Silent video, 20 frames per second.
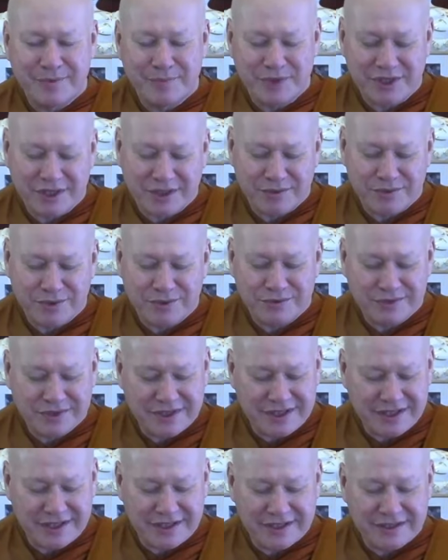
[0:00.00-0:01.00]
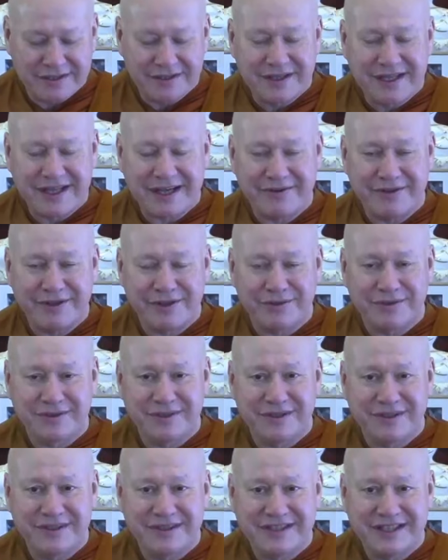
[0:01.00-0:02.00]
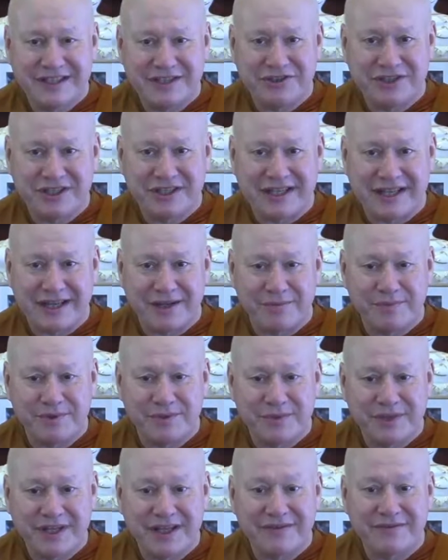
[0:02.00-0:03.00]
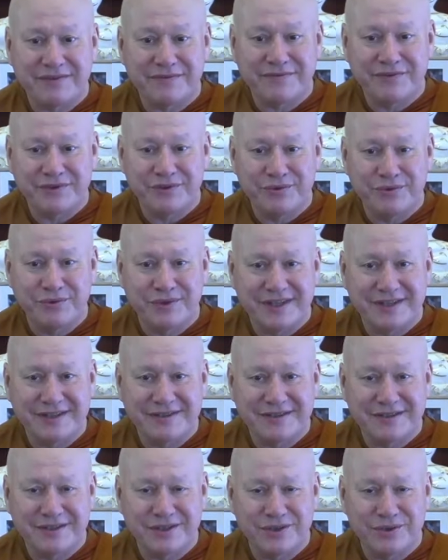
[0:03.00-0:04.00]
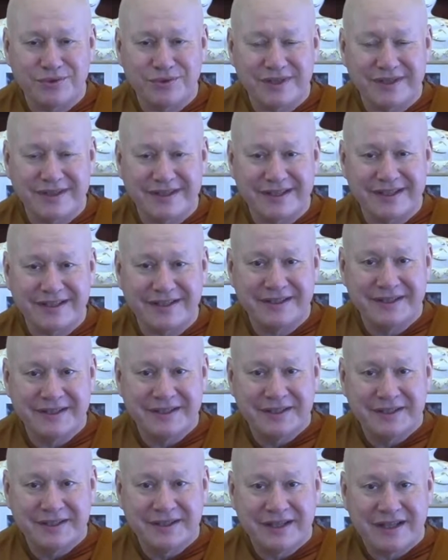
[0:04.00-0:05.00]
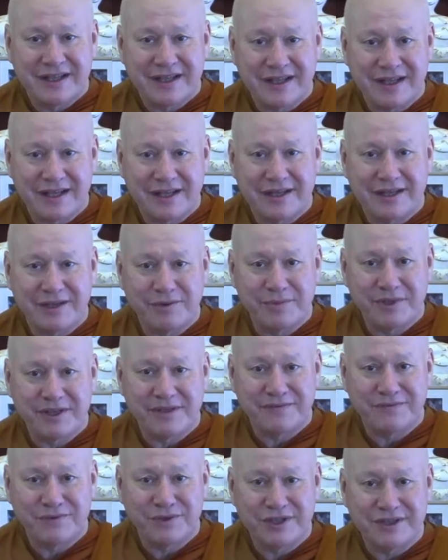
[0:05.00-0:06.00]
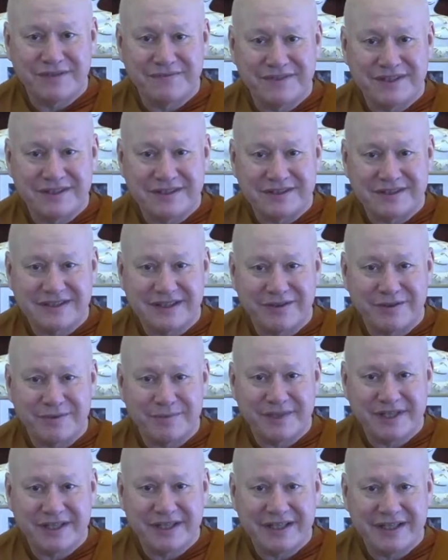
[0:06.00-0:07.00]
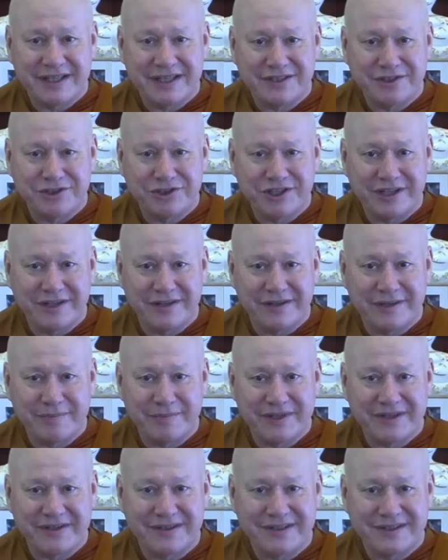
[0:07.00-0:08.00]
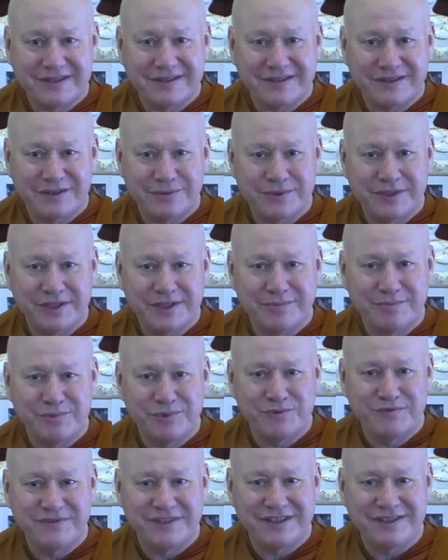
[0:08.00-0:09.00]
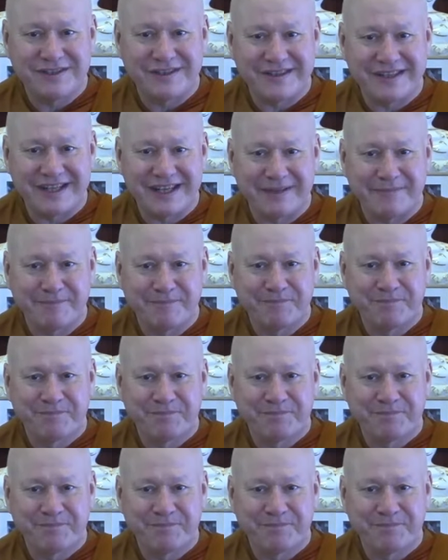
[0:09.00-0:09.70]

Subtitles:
But I won't carry on teaching now, but we have a few things to do. I think there'll be a forgiveness ceremony and sharing merits, so we can move into that.